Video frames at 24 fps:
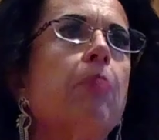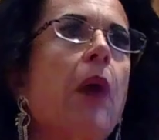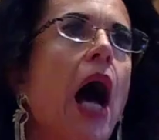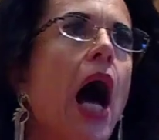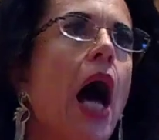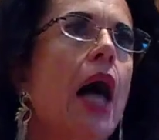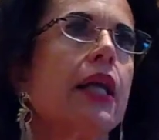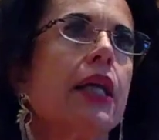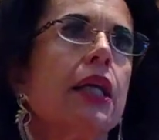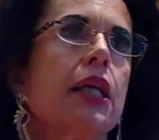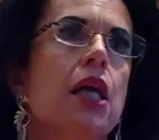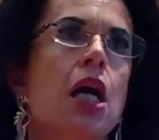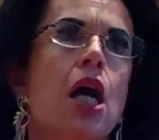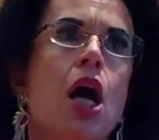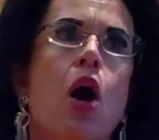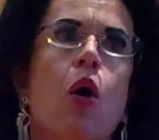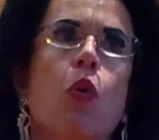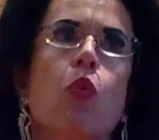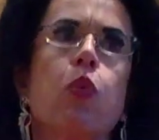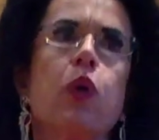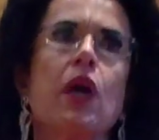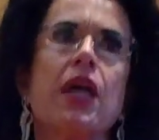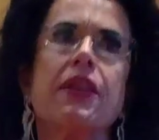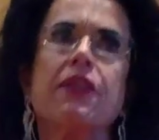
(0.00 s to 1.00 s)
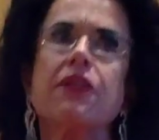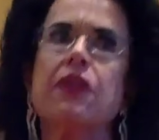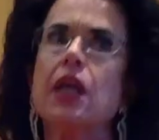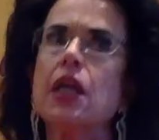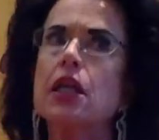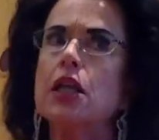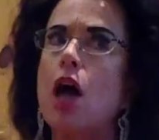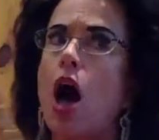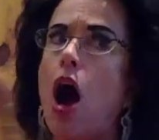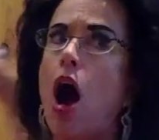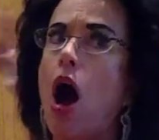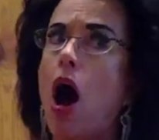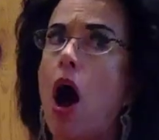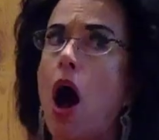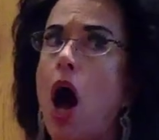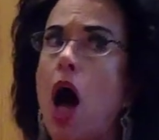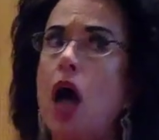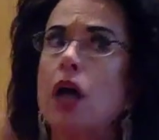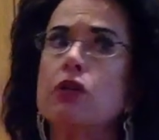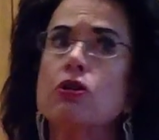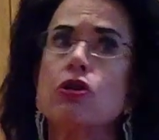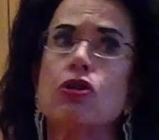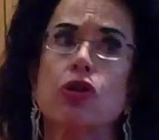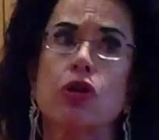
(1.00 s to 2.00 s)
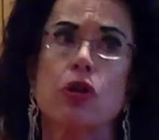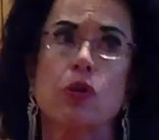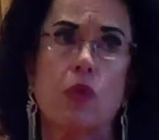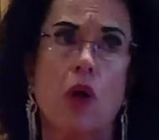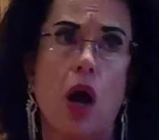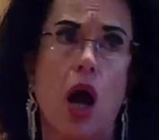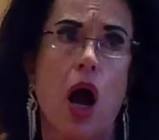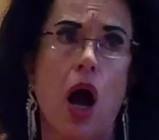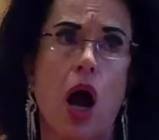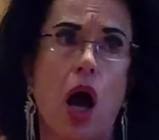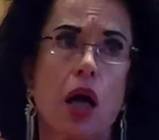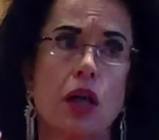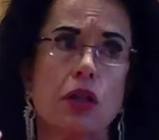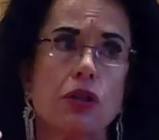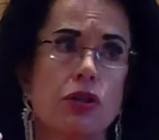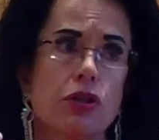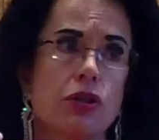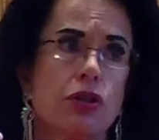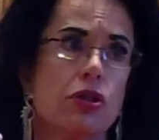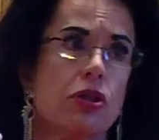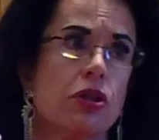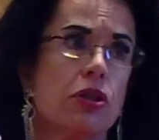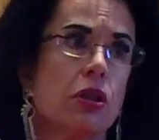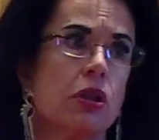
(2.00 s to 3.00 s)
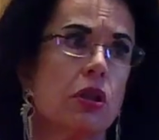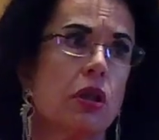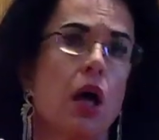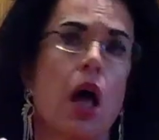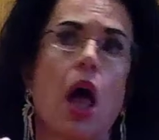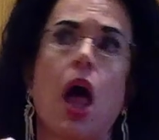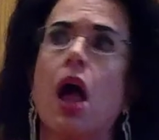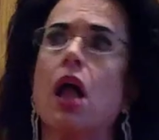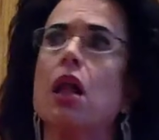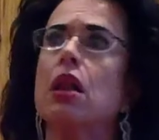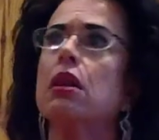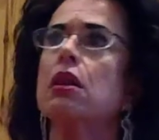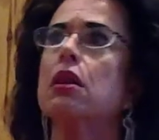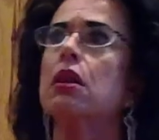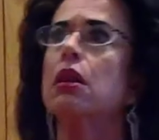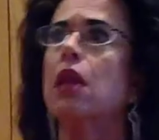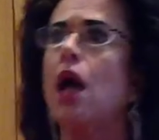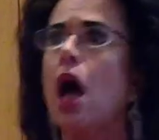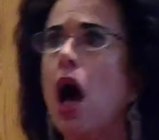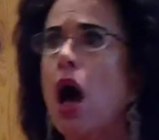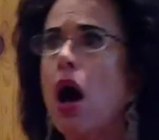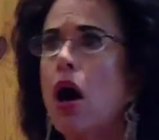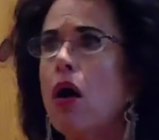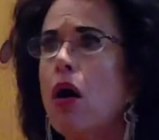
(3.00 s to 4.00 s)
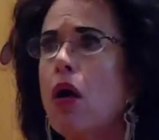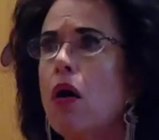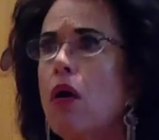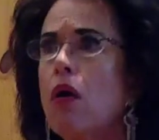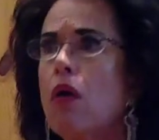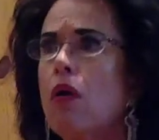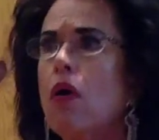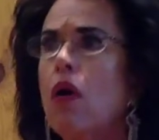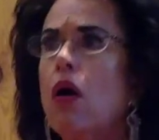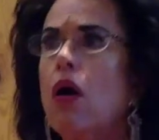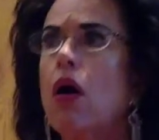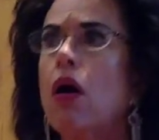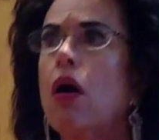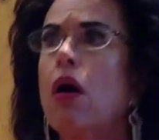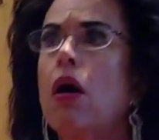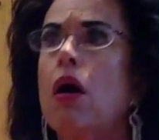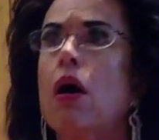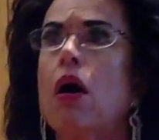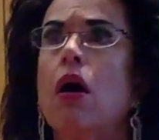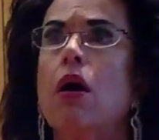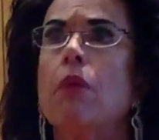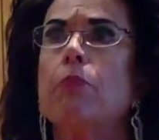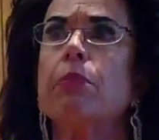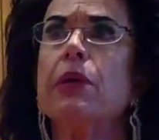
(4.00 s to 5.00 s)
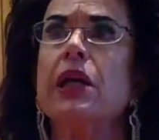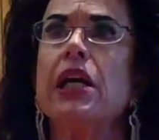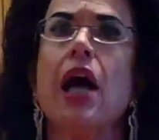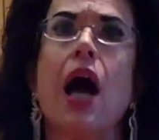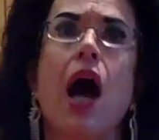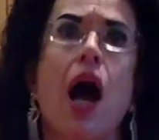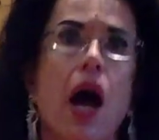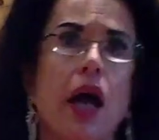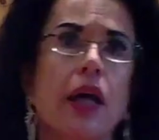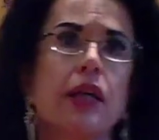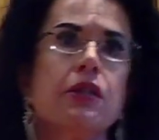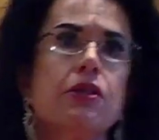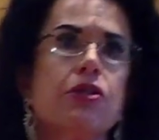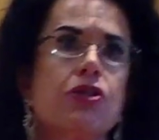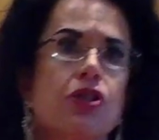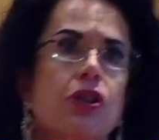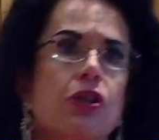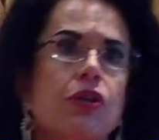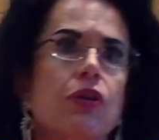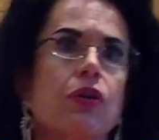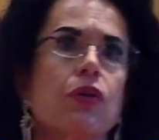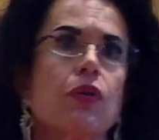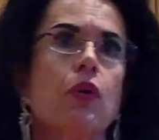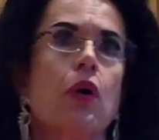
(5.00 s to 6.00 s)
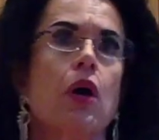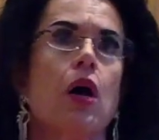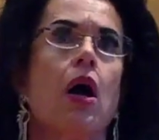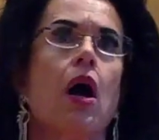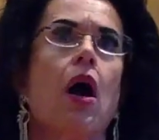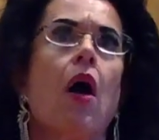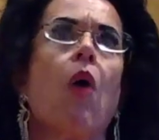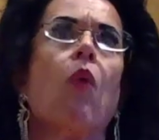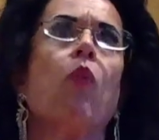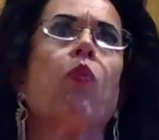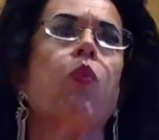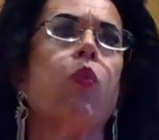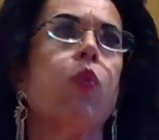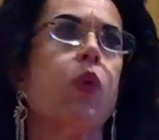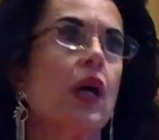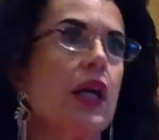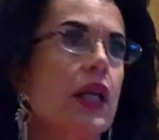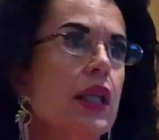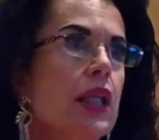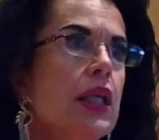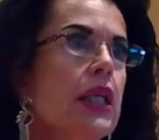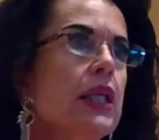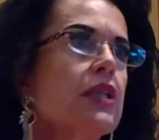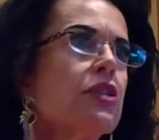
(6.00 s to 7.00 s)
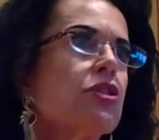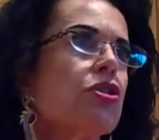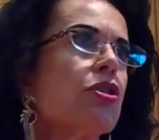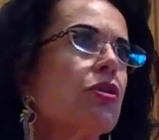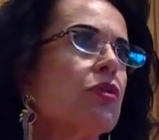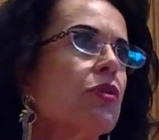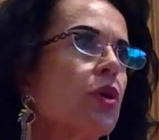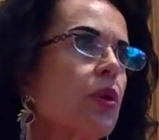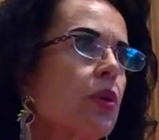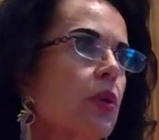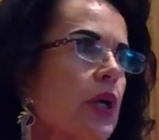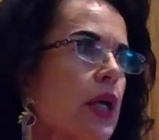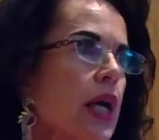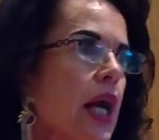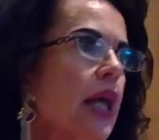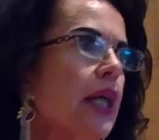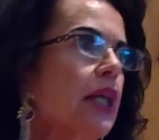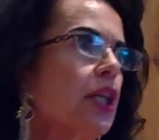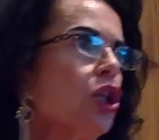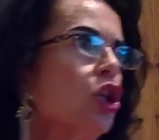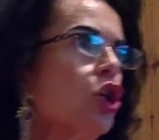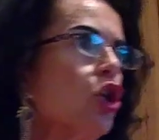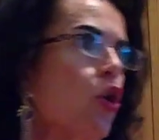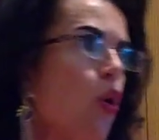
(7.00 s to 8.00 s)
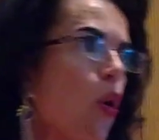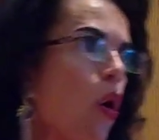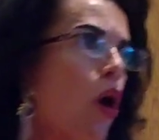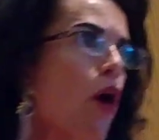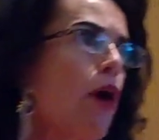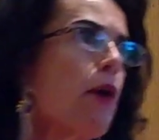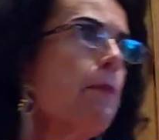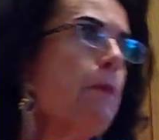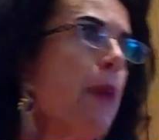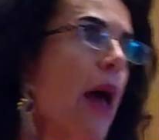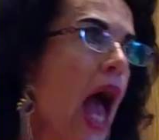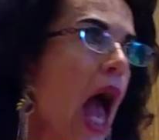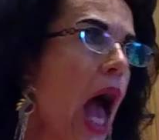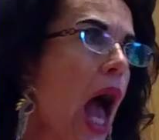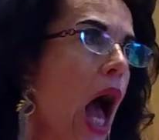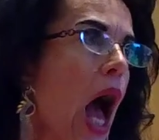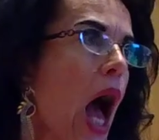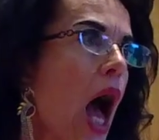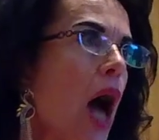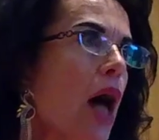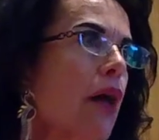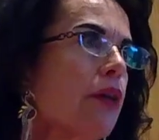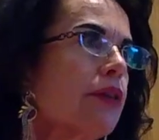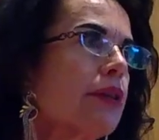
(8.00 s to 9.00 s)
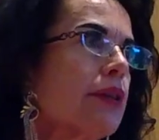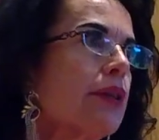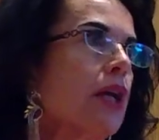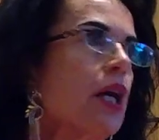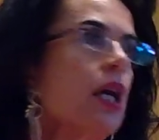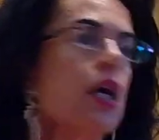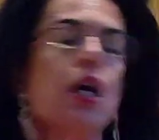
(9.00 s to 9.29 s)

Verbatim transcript: body with an entourage, hello, behind you, willing to create your path